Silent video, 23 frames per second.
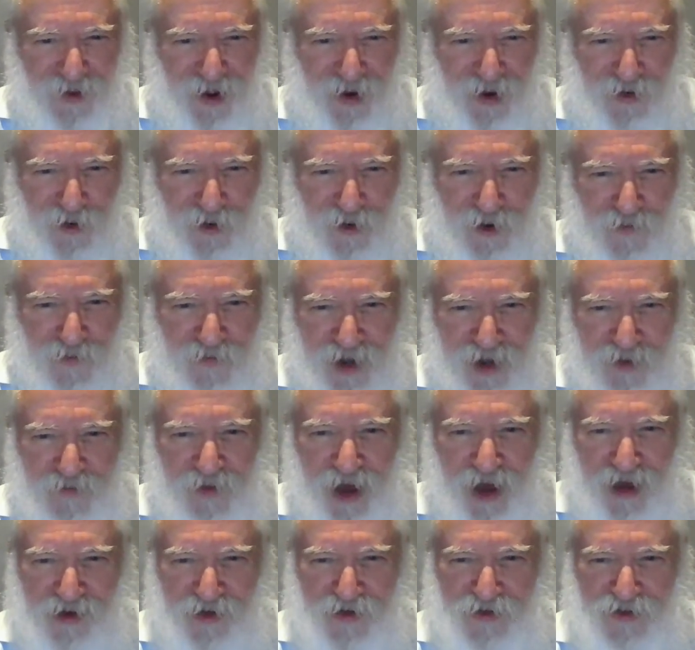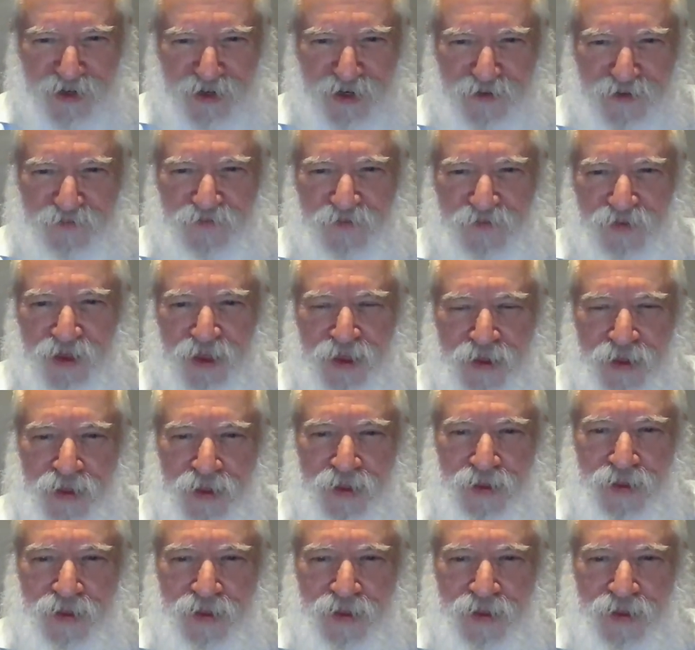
To borrow a, a modern term.